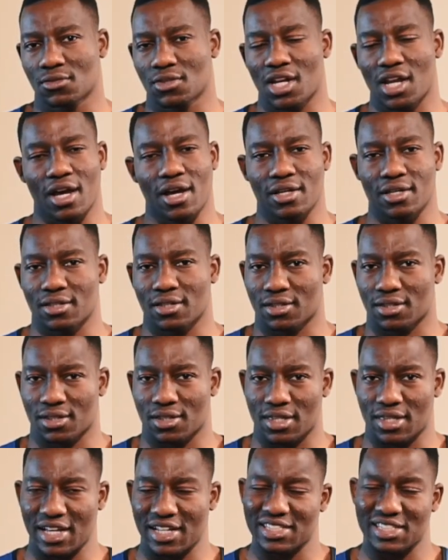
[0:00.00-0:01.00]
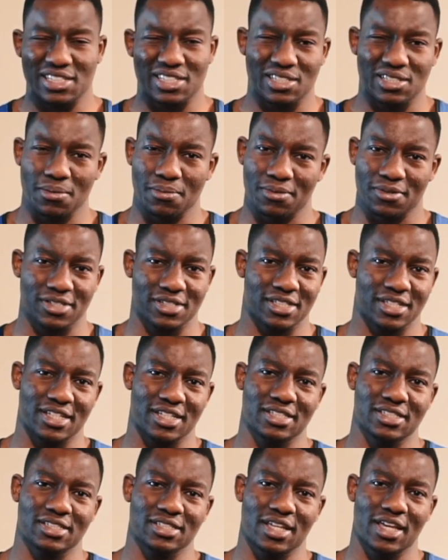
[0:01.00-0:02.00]
Like, that's as simple as it
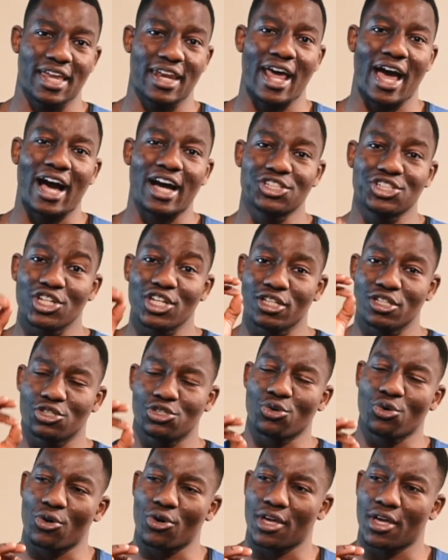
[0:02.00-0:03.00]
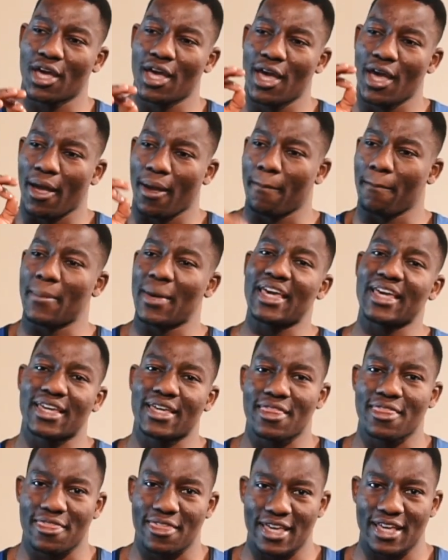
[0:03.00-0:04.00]
is. And I actually enjoy
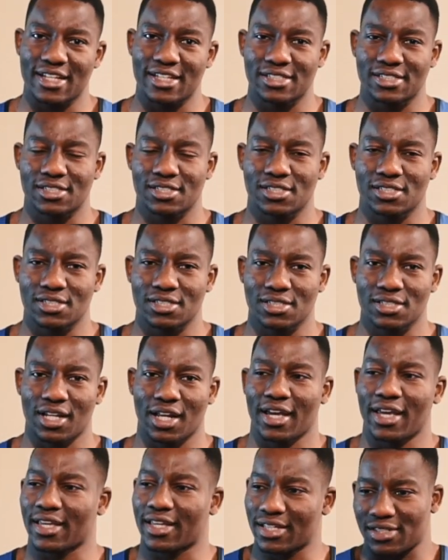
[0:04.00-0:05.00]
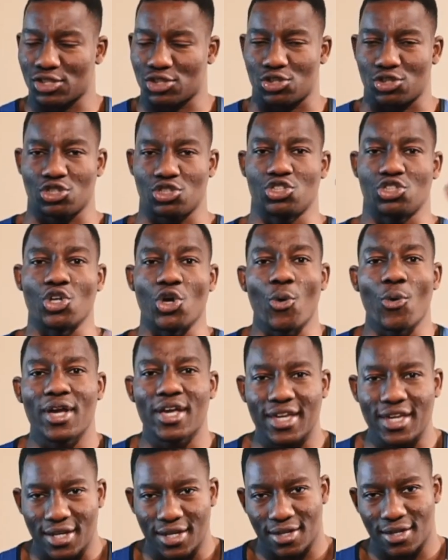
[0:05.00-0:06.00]
making things, like just
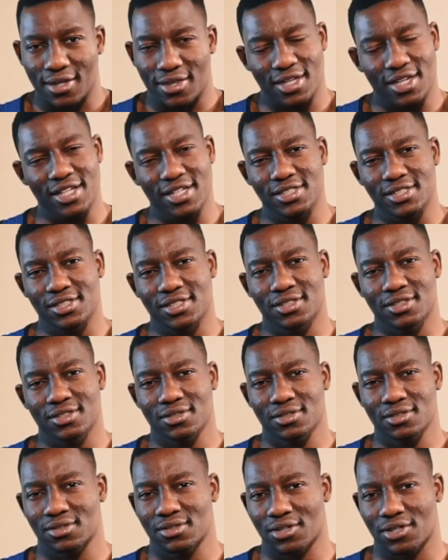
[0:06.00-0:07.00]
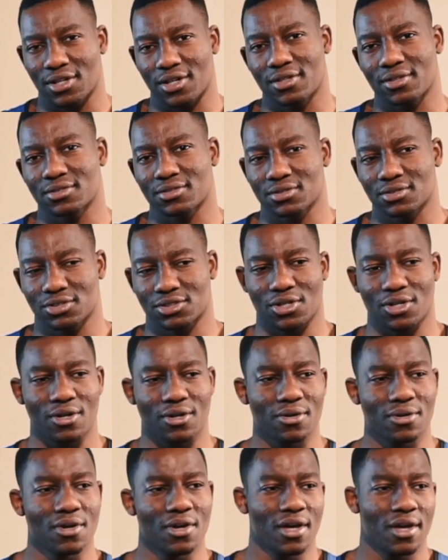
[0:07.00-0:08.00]
doing things, you know?
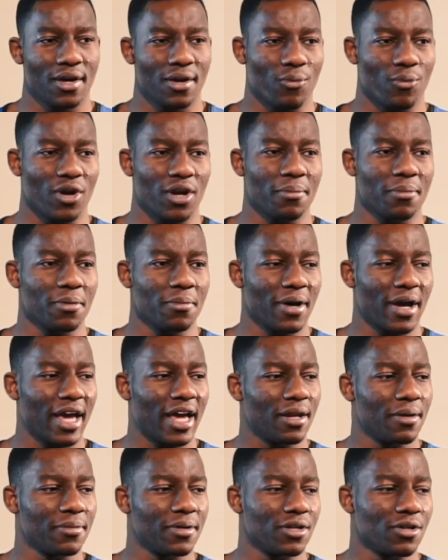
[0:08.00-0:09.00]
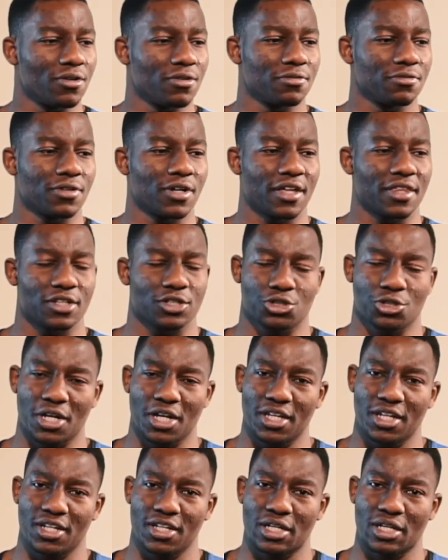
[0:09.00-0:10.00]
So when I'm in my element of either
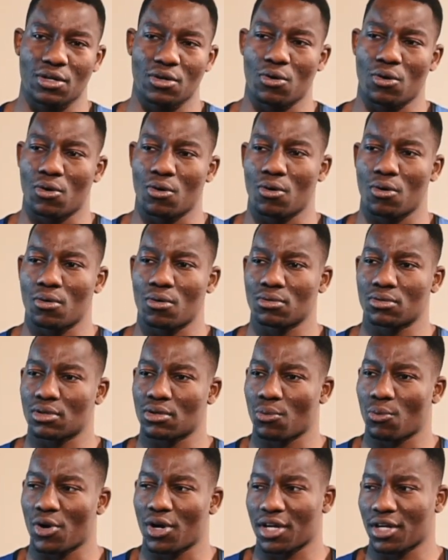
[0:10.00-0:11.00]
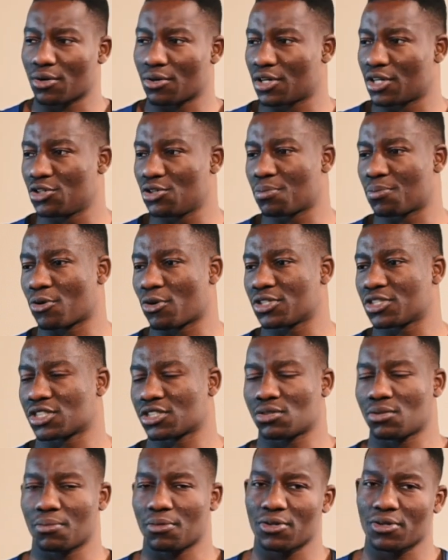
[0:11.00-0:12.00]
training or working on a new
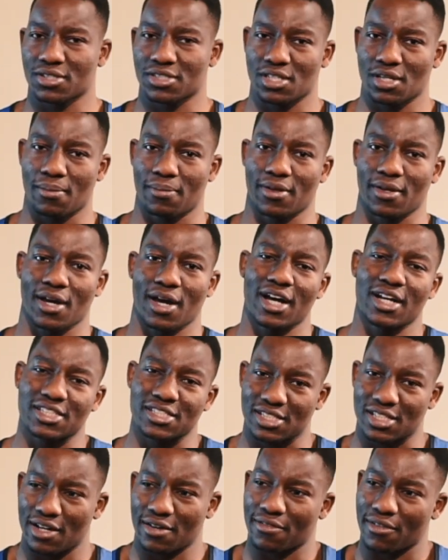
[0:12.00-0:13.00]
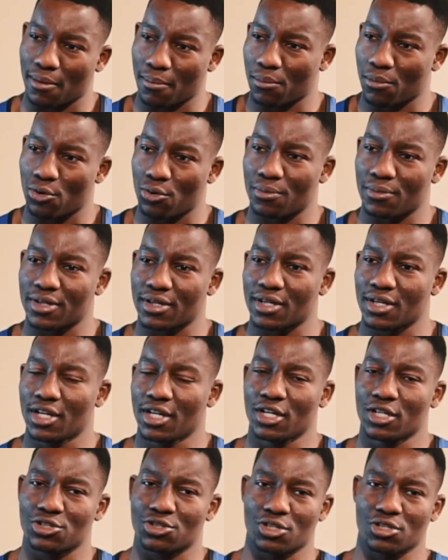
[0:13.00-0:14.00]
project or building something, I just love that moment,
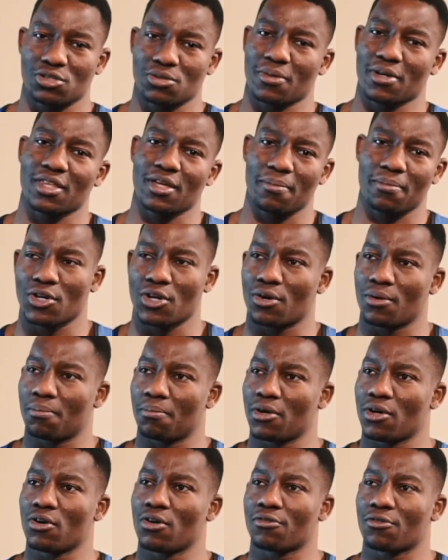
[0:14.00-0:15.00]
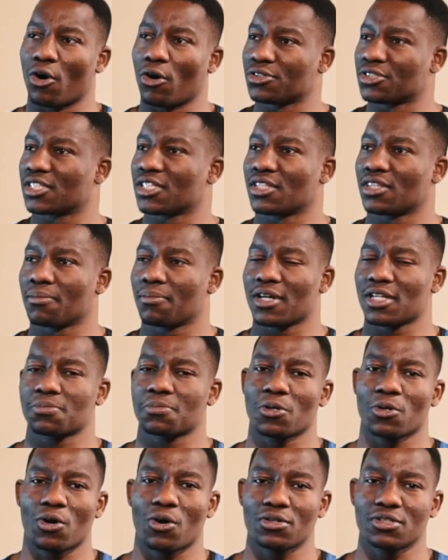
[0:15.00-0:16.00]
trying to make that, you know, bit of content, the best
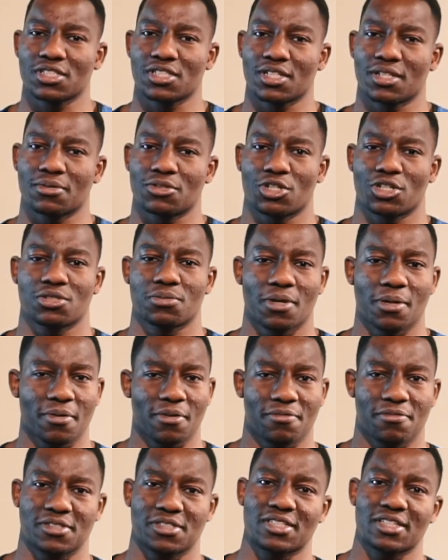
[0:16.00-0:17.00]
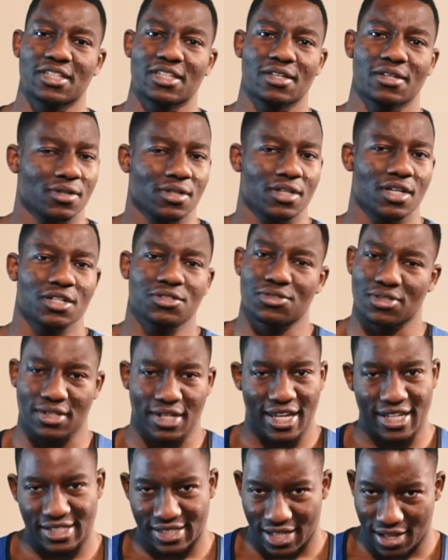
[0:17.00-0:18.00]
bit of content, trying to make my physique get to the
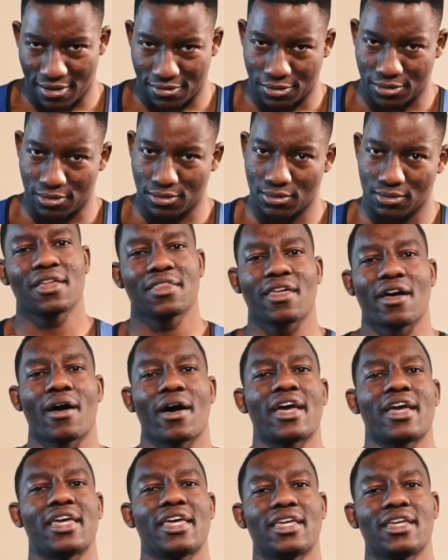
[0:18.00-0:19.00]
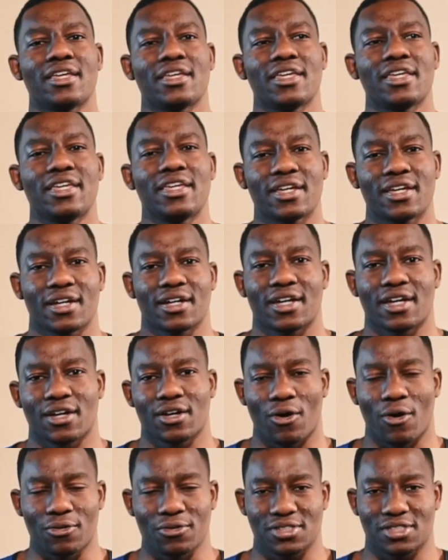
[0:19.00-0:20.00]
next level. That eager
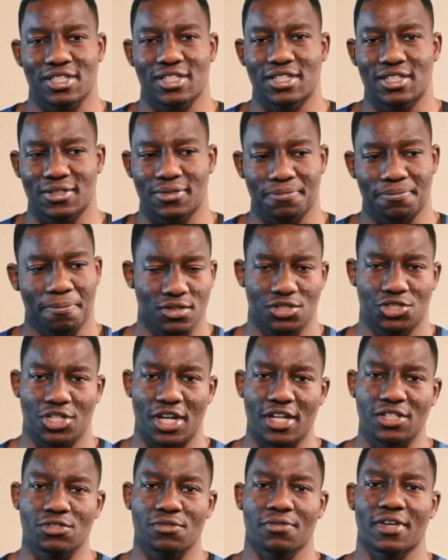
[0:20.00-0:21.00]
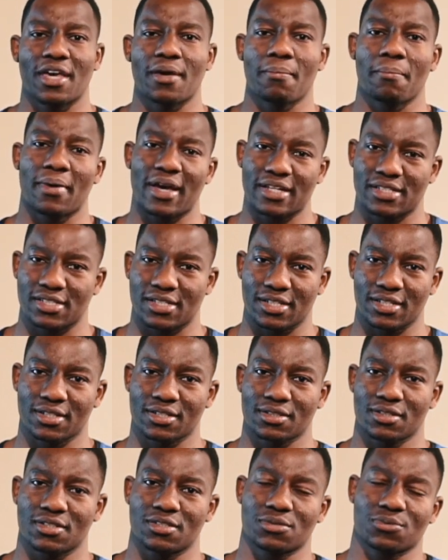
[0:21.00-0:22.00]
and constant chase of getting better
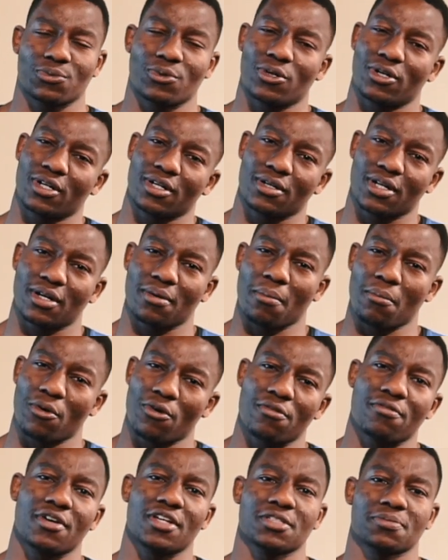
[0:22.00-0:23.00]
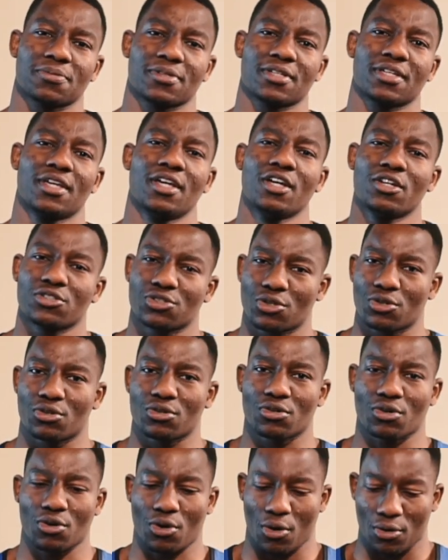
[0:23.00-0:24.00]
is what motivates me. So
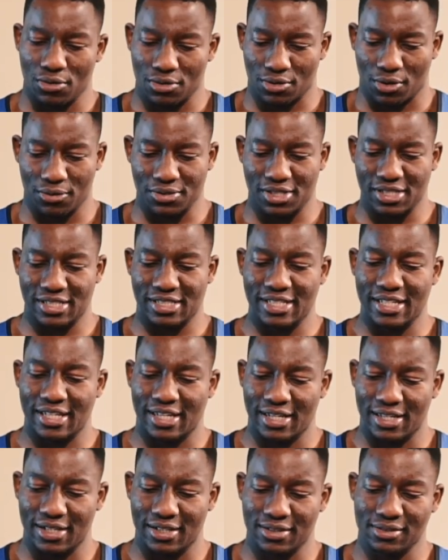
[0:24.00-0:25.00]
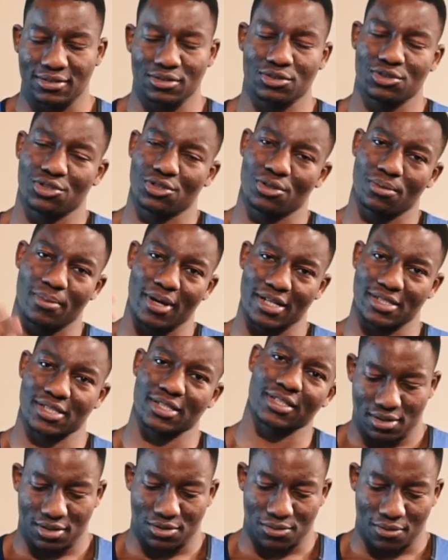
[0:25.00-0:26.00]
constantly seeking to do
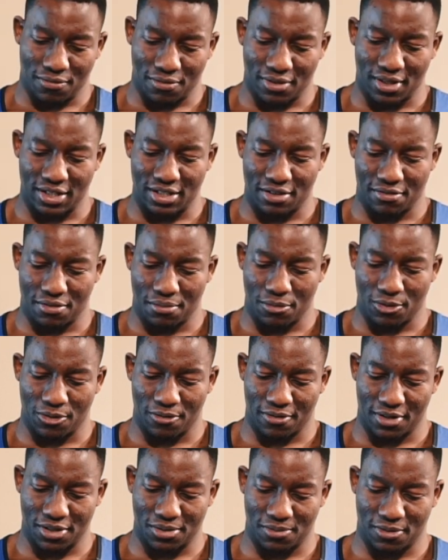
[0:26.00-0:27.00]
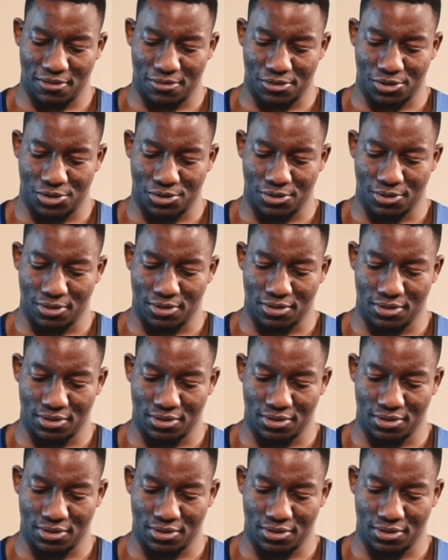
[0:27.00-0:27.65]
better is one thing that definitely motivates me for sure.